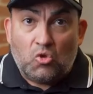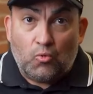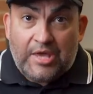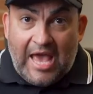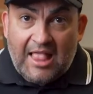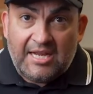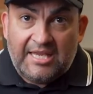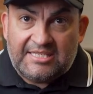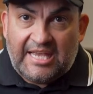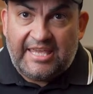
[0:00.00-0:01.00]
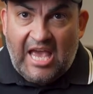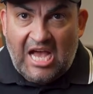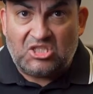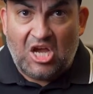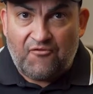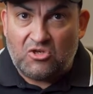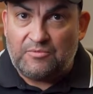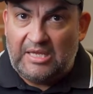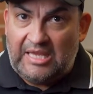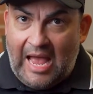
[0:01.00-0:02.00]
The reality is that cash offers
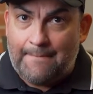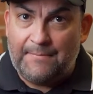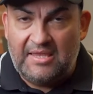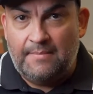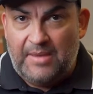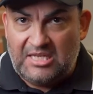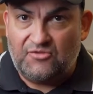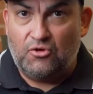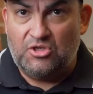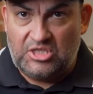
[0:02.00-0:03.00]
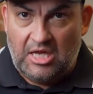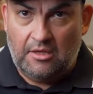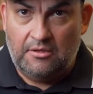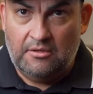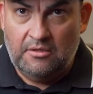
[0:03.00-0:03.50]
may not be the best for a seller.